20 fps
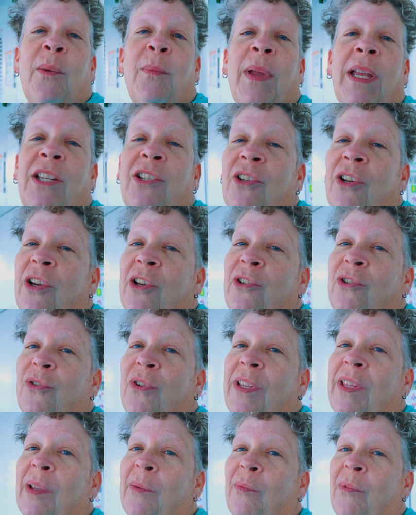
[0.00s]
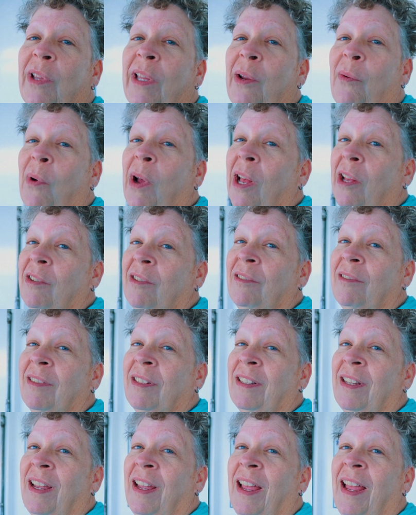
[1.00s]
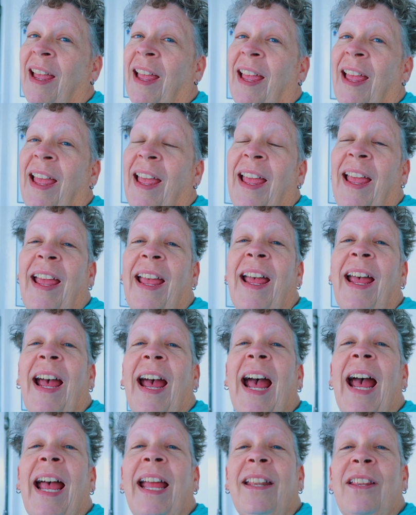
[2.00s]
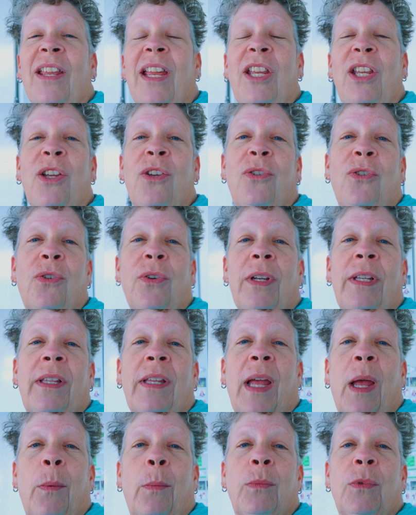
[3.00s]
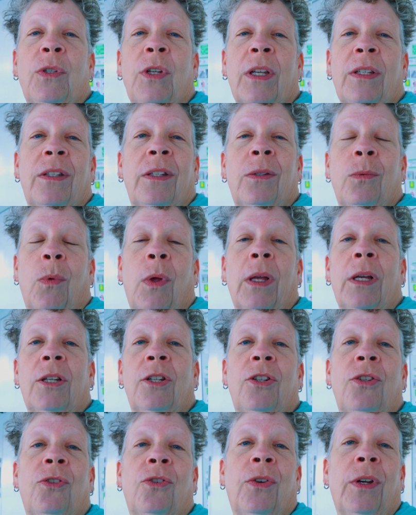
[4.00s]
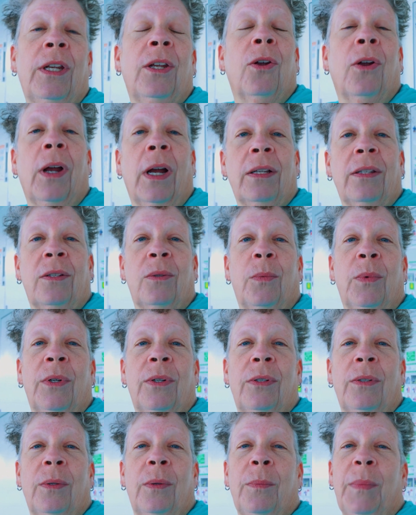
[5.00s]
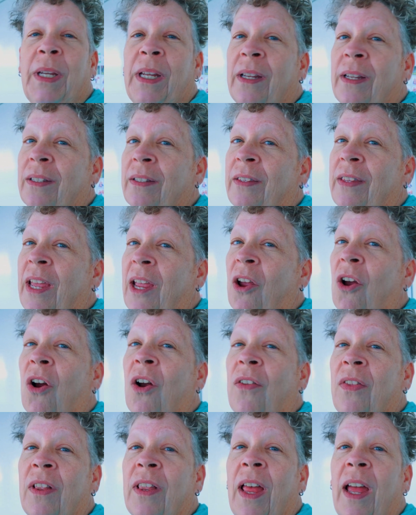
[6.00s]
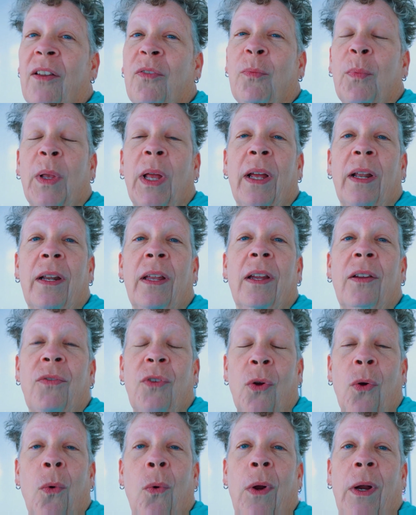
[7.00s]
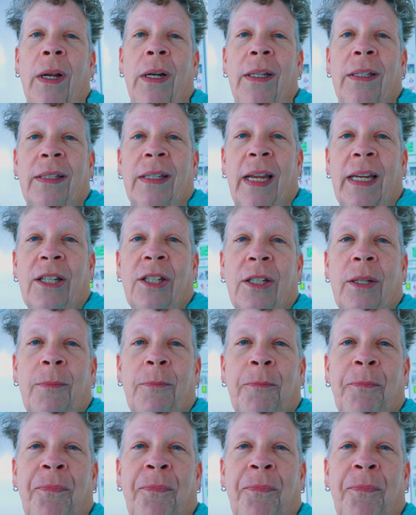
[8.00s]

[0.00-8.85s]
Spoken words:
Make sure you treat them really well and that you treat them just as well as you treat your customers, because they are the lifeblood of your organization.